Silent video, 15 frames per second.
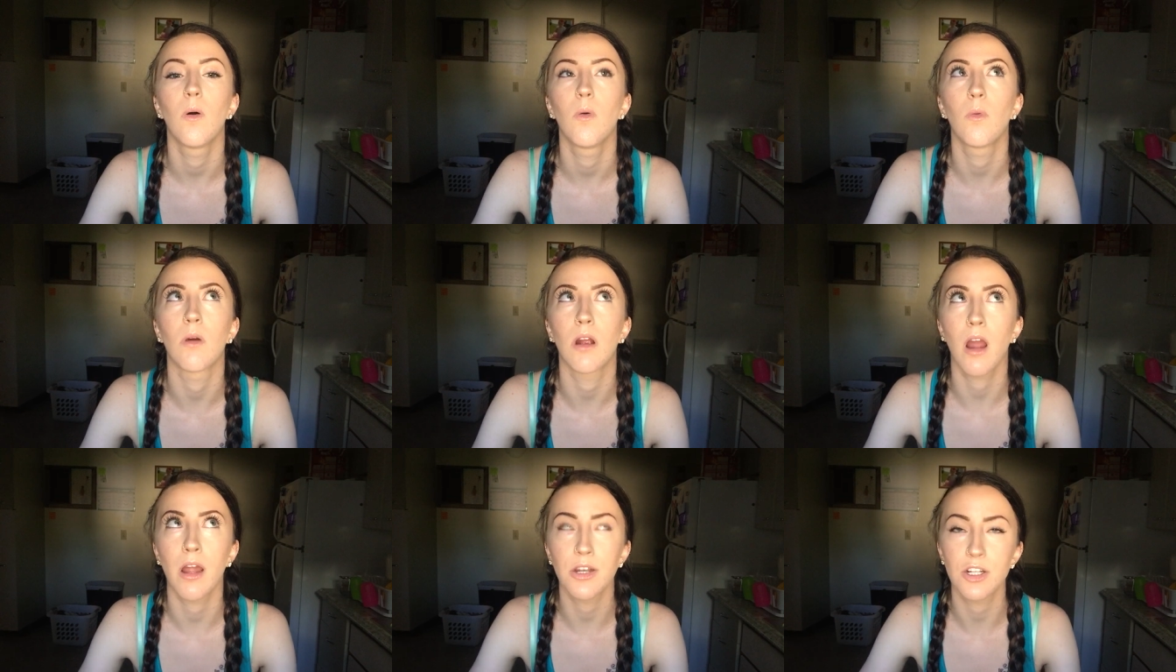
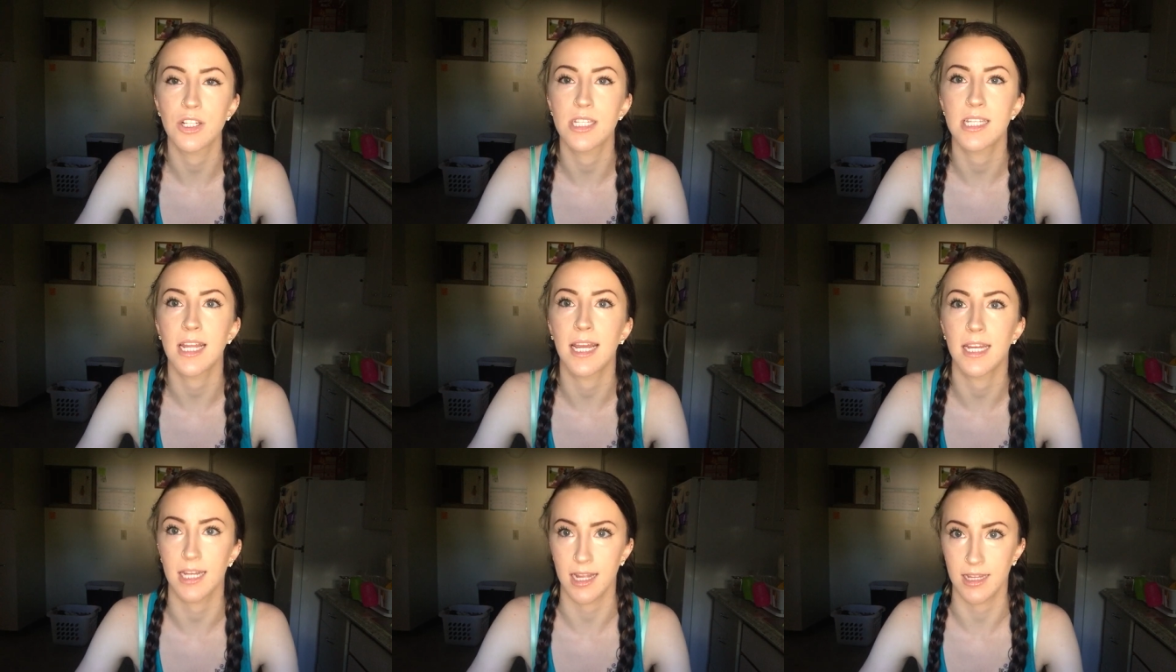were
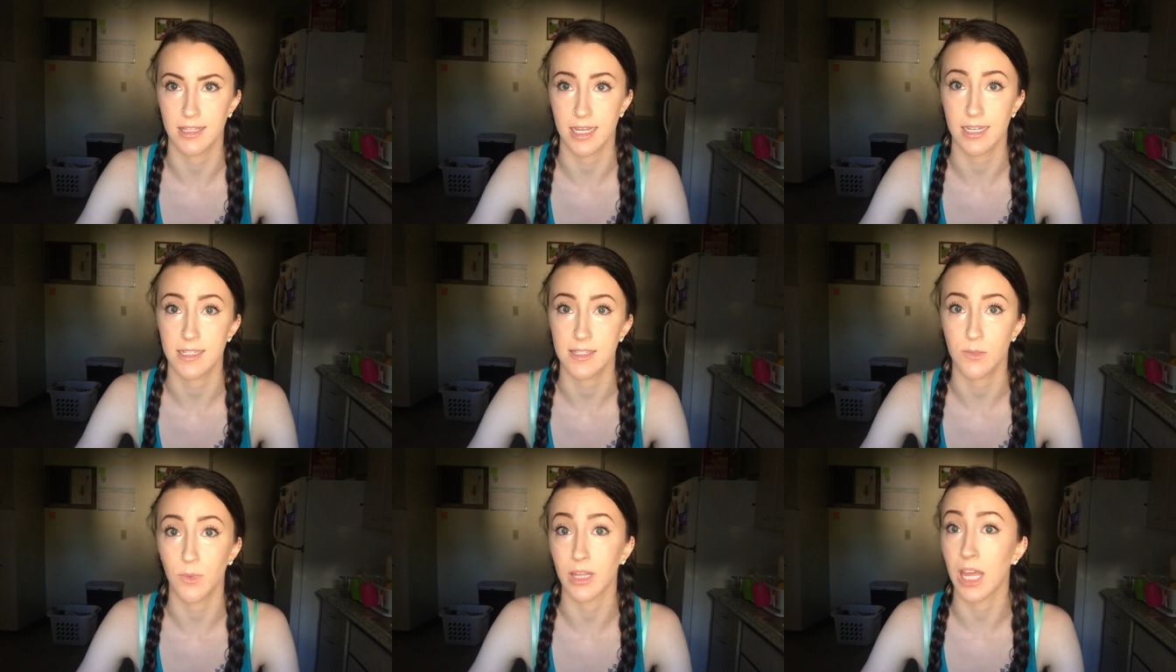understanding
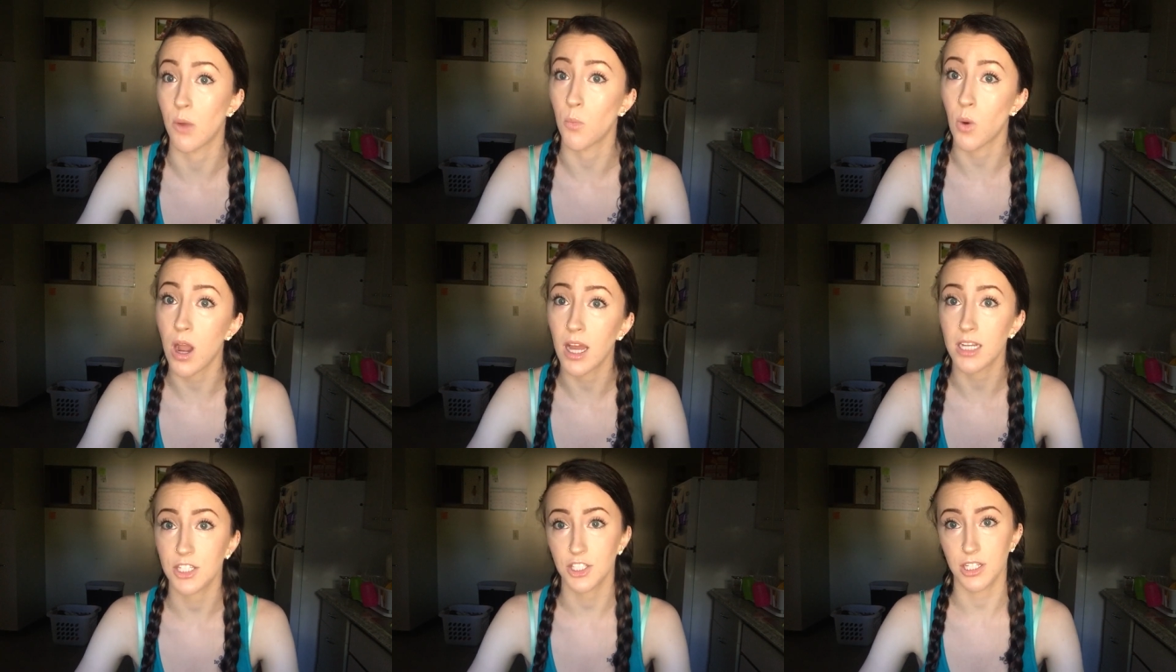this when they
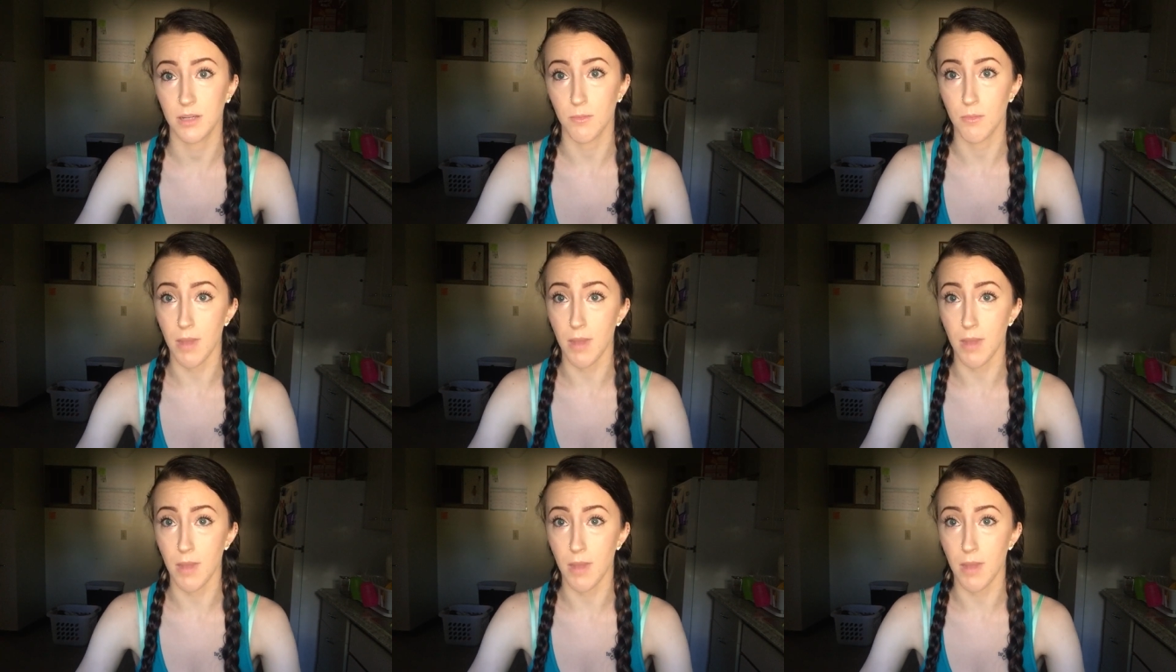watched